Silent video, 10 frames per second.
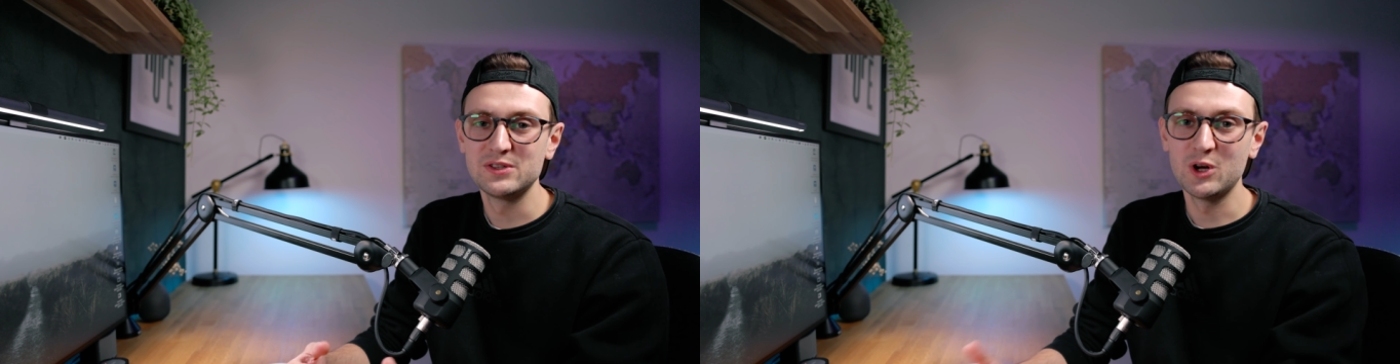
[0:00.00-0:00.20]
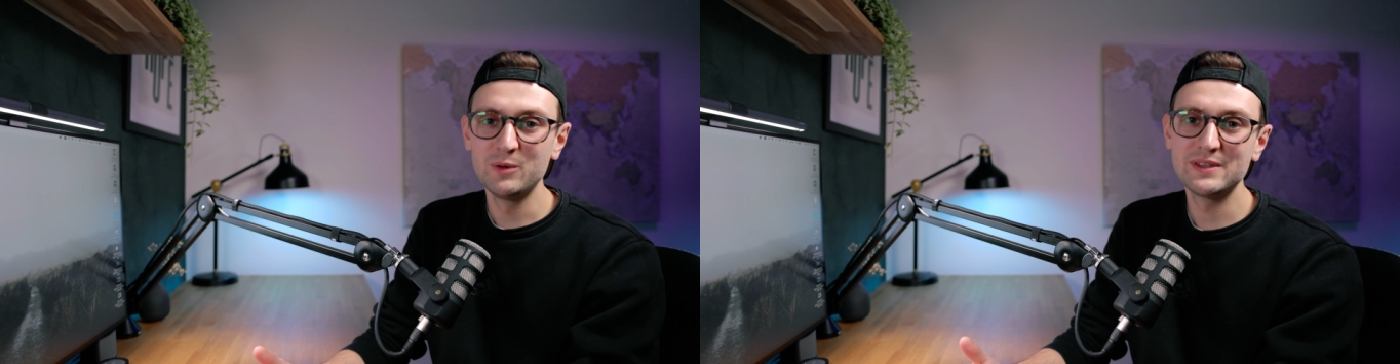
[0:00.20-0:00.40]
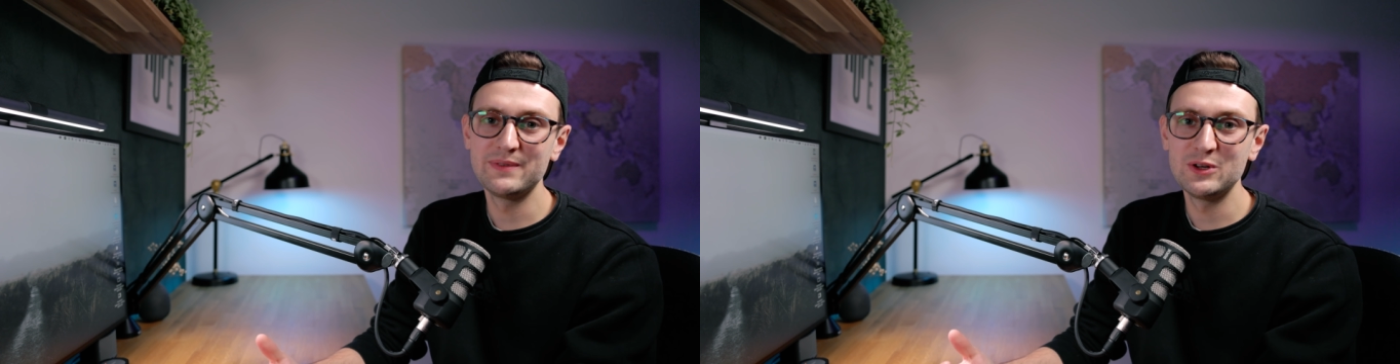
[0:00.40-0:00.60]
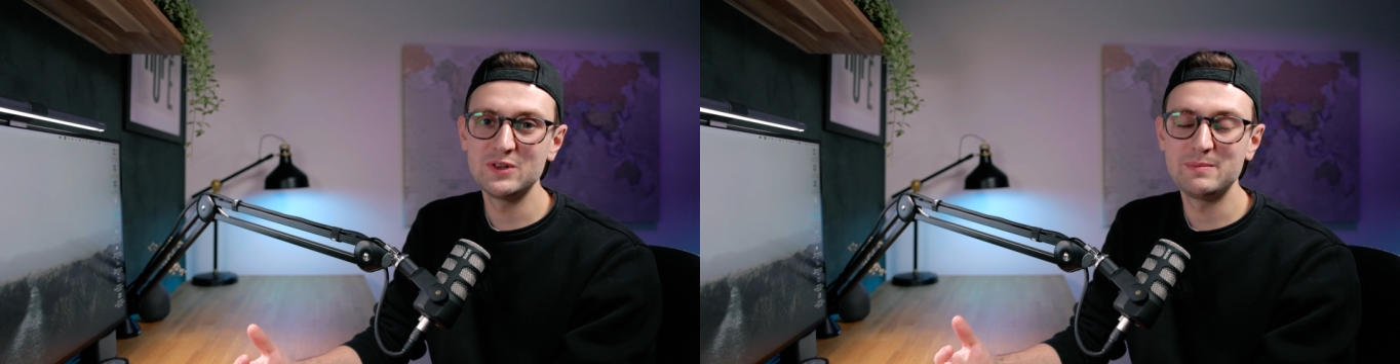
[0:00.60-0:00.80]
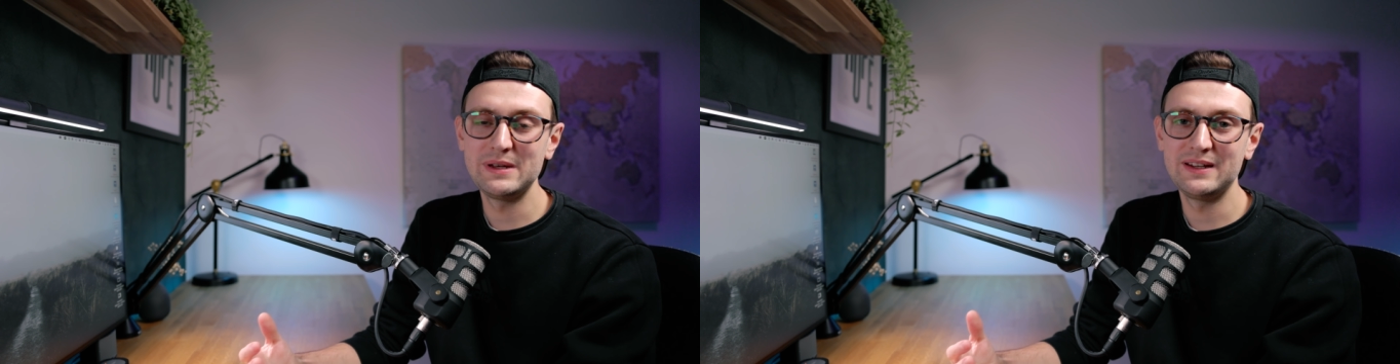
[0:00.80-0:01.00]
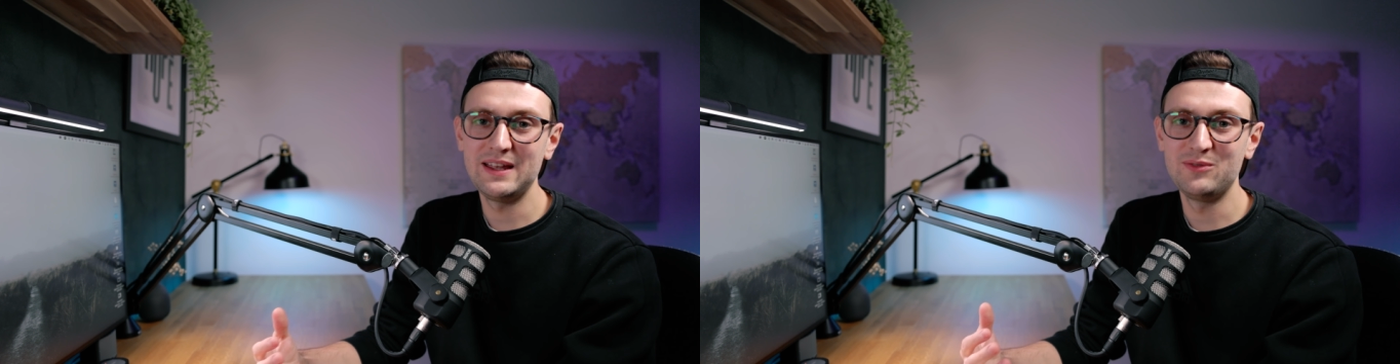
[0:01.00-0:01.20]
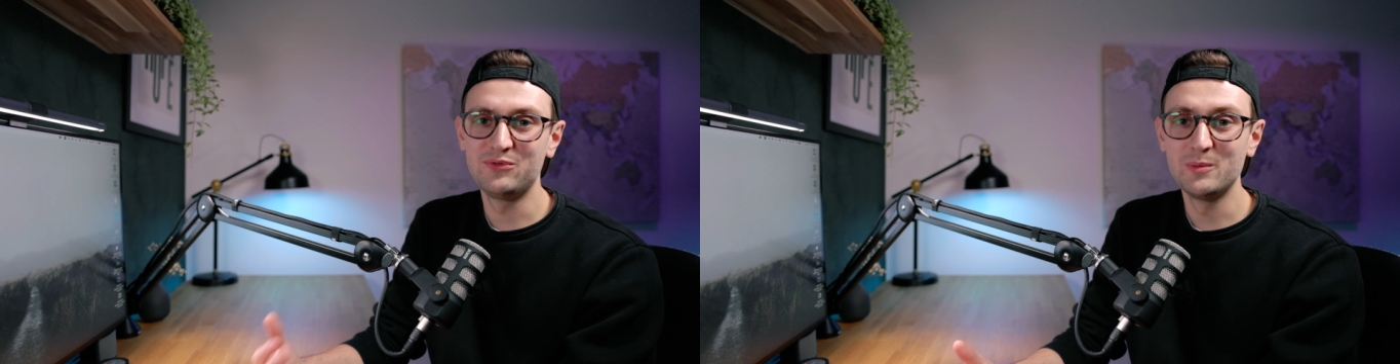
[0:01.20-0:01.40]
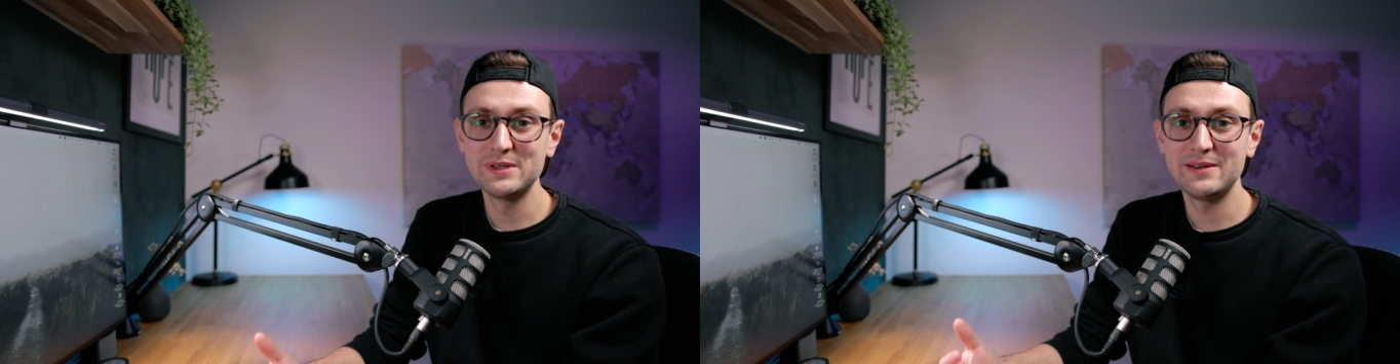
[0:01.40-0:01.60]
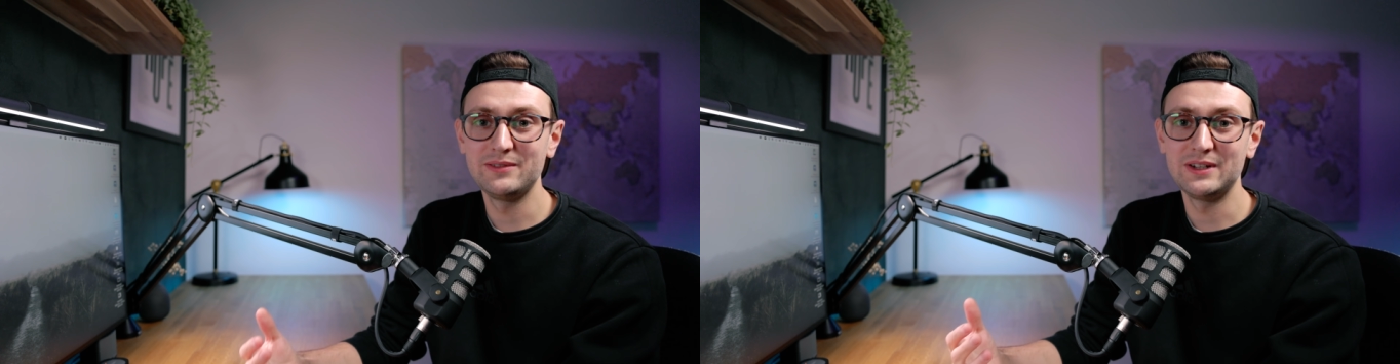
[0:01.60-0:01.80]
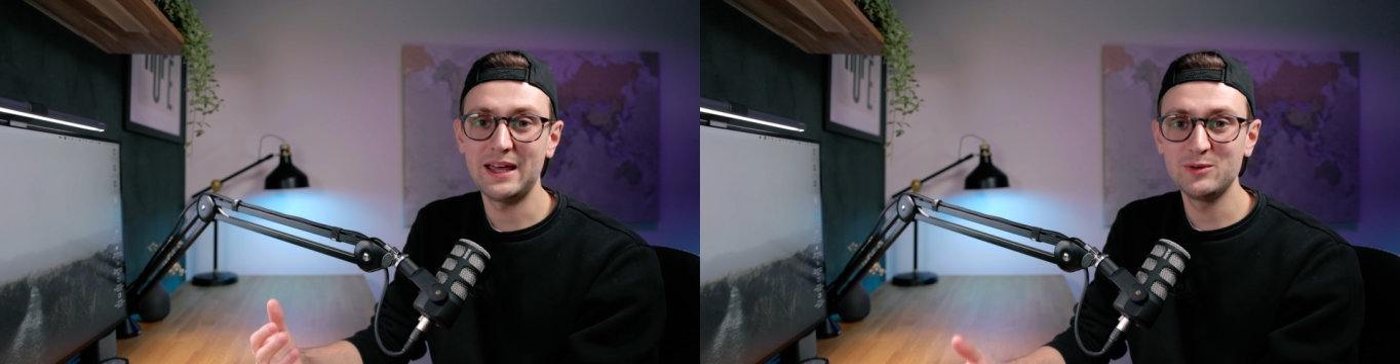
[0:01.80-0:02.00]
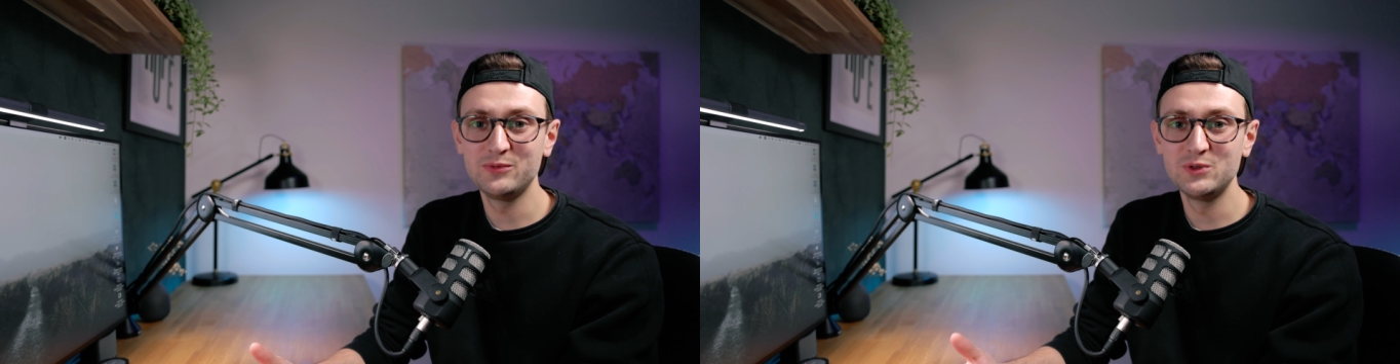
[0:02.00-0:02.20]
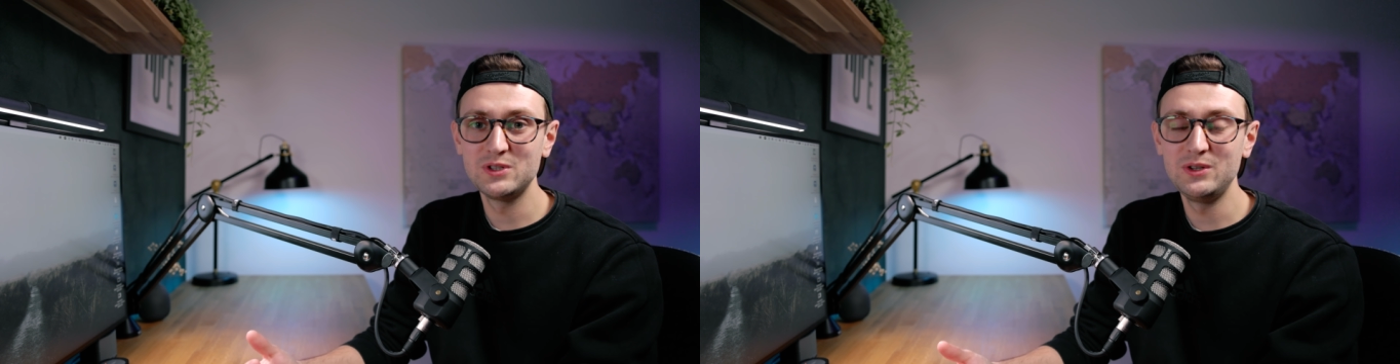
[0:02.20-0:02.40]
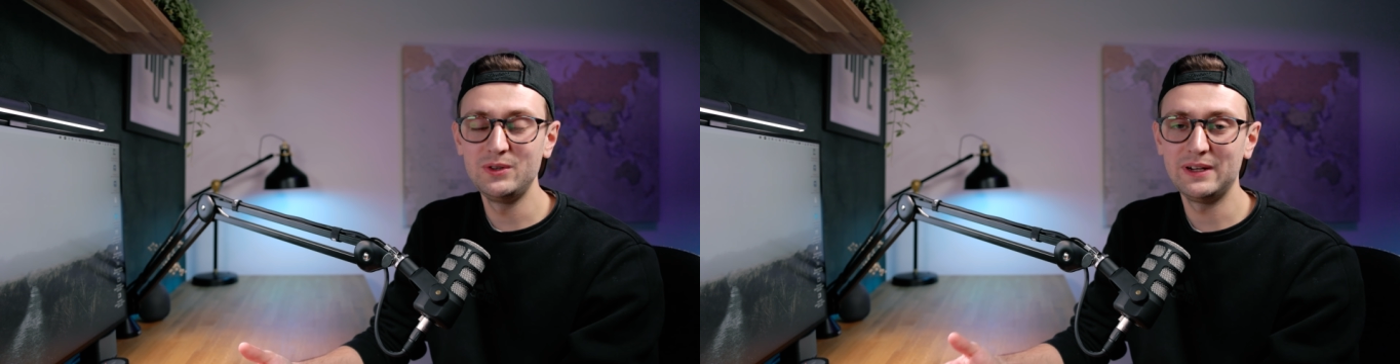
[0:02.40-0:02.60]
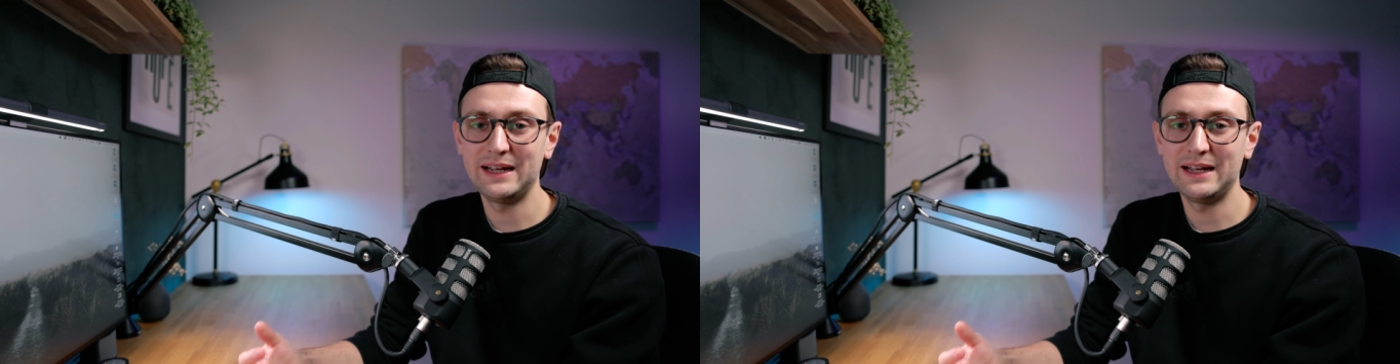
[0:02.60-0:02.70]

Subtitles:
So I hope this video has been informative and helpful to you,